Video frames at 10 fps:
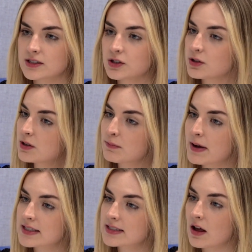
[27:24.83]
including
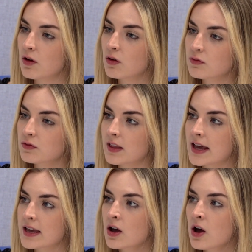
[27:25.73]
myself,
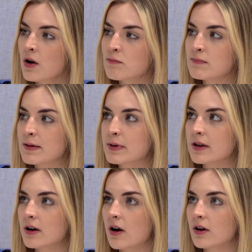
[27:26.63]
like
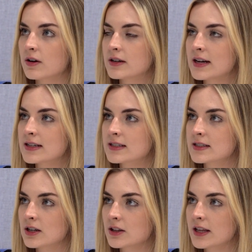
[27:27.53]
maybe aren't
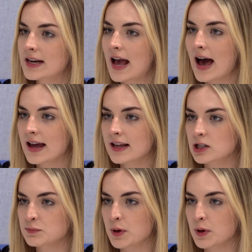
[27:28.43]
necessarily an addict,